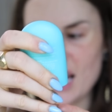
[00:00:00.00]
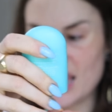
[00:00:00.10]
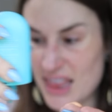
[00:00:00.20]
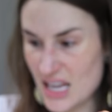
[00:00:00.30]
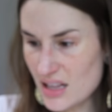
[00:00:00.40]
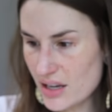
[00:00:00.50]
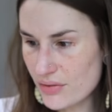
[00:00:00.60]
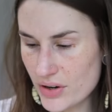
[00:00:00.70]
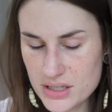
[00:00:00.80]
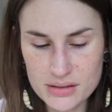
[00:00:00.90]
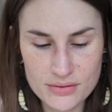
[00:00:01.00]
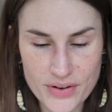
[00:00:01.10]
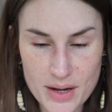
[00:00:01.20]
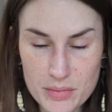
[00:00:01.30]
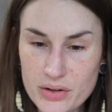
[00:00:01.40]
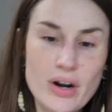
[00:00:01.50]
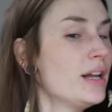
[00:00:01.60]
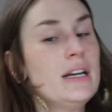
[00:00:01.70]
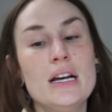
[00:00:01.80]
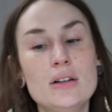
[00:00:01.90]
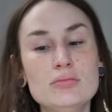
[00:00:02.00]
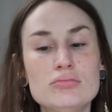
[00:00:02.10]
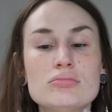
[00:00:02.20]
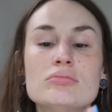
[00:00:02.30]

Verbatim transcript: I think, like a friends and family right now.